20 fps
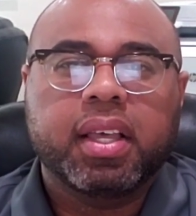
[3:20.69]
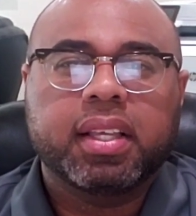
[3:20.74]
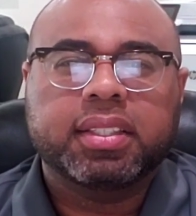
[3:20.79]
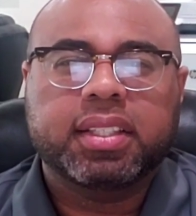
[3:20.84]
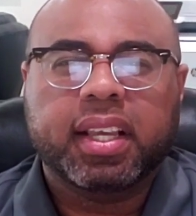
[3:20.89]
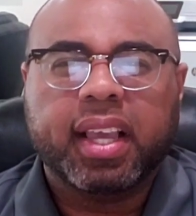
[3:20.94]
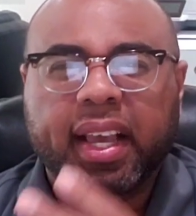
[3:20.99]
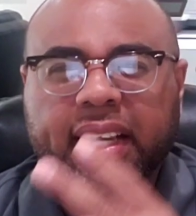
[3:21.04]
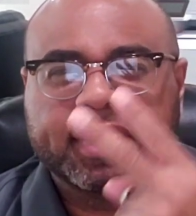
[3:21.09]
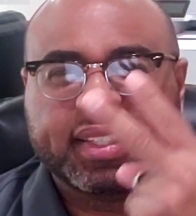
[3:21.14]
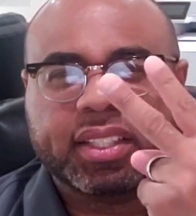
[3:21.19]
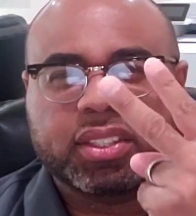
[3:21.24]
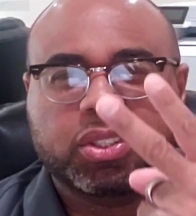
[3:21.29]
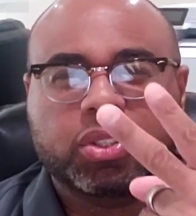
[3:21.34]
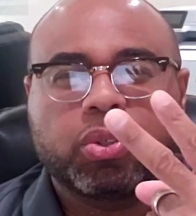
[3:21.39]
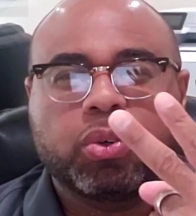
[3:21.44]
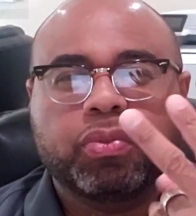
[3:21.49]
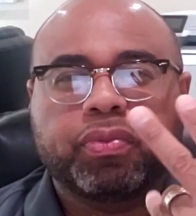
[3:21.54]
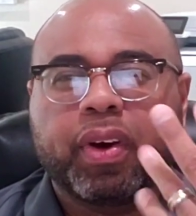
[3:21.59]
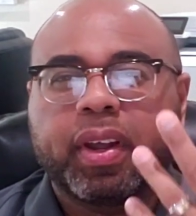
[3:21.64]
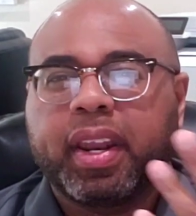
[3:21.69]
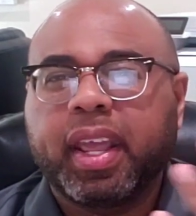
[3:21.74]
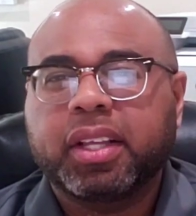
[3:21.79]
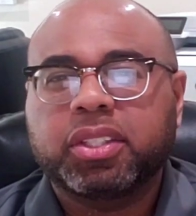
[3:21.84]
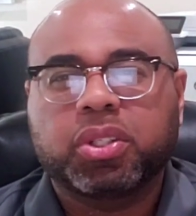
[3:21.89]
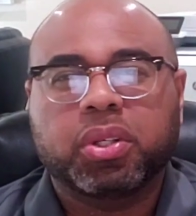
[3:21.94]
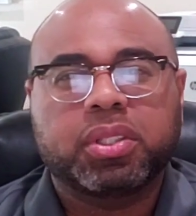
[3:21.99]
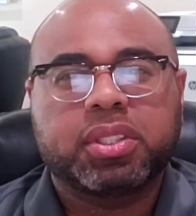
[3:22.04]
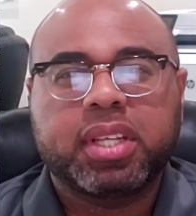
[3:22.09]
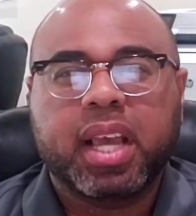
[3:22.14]
See guys, there's 2
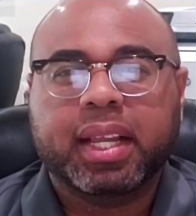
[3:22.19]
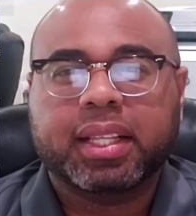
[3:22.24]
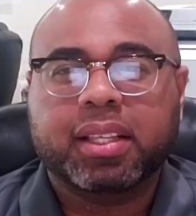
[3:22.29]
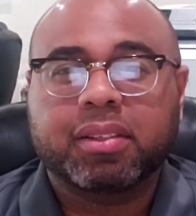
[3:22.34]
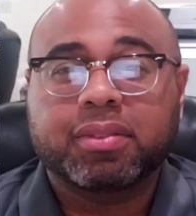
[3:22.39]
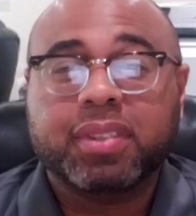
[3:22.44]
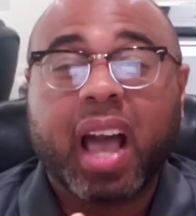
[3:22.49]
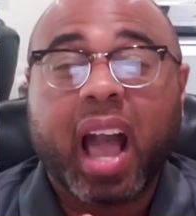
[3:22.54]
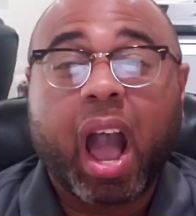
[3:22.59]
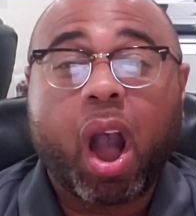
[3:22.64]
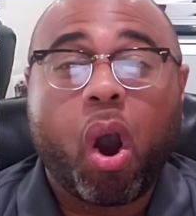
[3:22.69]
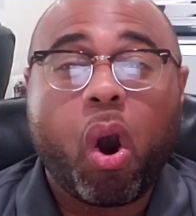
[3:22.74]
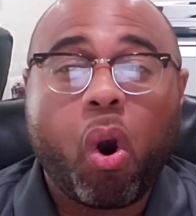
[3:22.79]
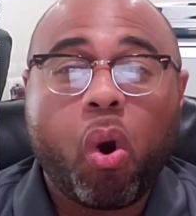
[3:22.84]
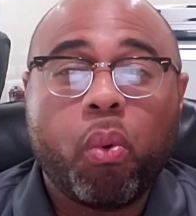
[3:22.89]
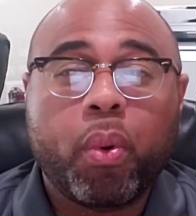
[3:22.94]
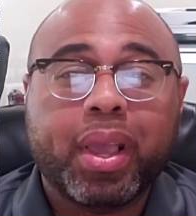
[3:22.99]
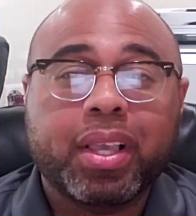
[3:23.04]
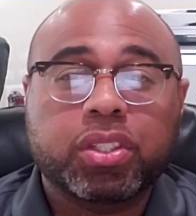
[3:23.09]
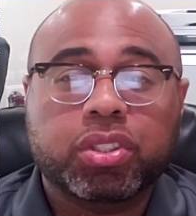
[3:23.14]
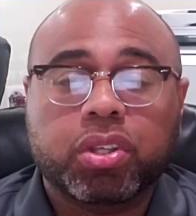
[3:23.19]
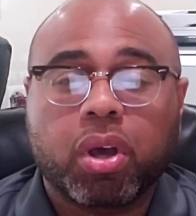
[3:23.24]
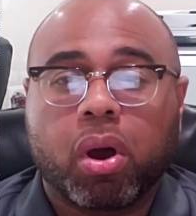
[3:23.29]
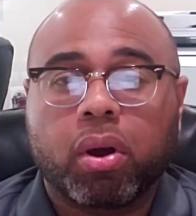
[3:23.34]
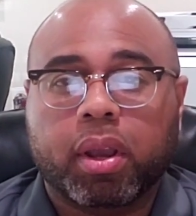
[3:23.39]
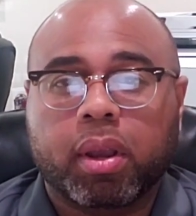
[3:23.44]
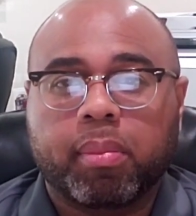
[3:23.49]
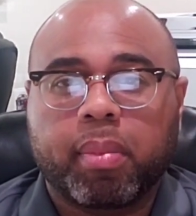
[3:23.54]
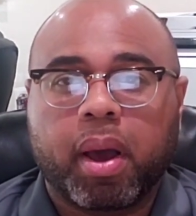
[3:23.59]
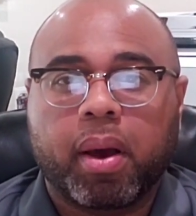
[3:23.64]
financial objectives I always
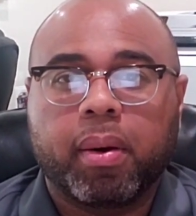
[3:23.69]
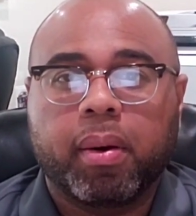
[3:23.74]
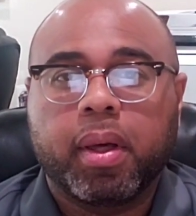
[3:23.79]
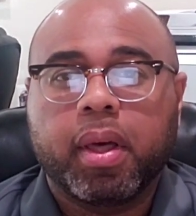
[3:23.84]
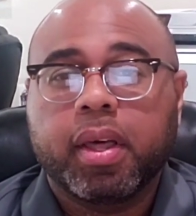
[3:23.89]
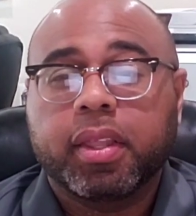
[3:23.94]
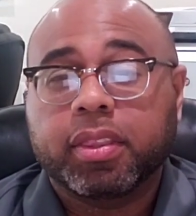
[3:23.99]
talk about.